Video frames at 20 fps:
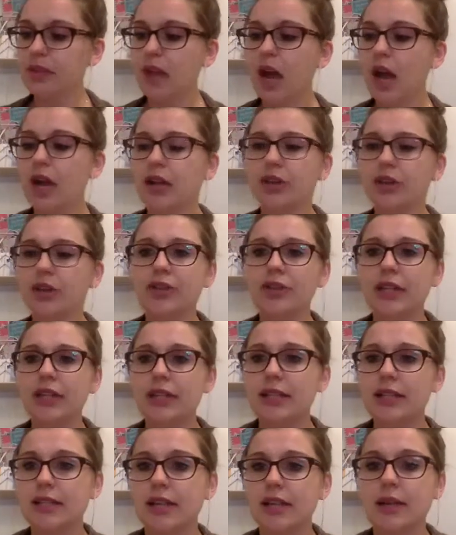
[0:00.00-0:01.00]
another thing
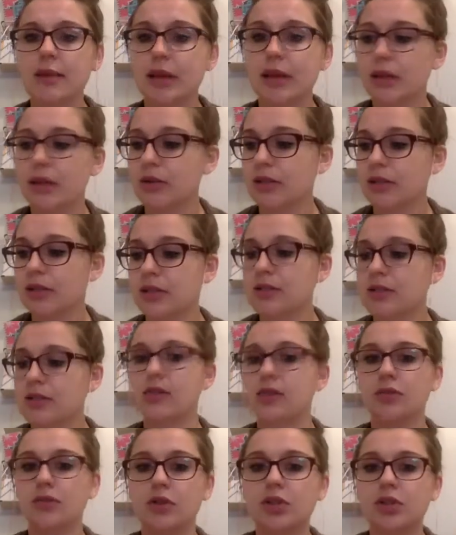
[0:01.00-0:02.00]
that's going to make you
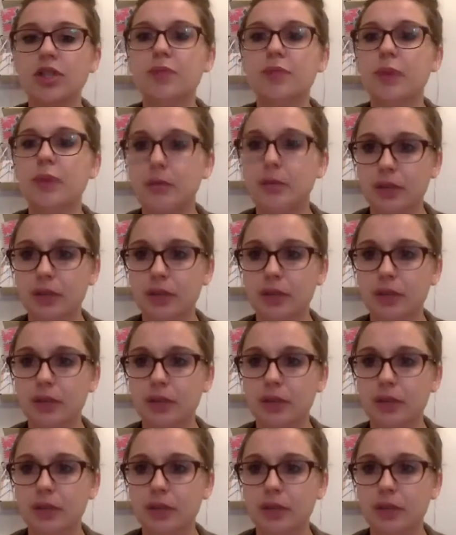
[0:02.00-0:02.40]
successful is just being